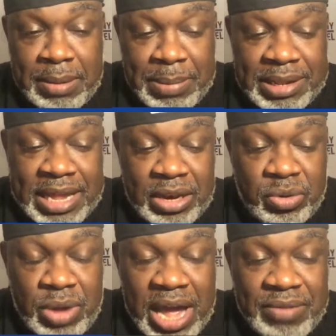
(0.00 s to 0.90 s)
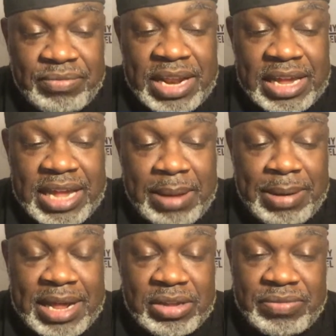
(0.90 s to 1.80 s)
But they can
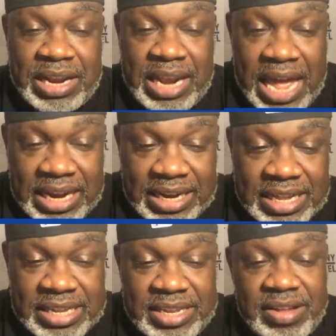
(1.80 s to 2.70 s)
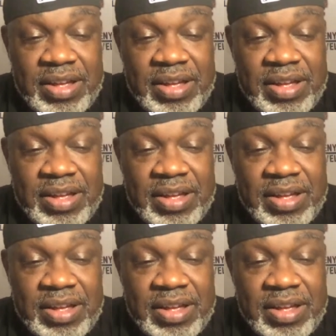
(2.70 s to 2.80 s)
capitalize off their likeness,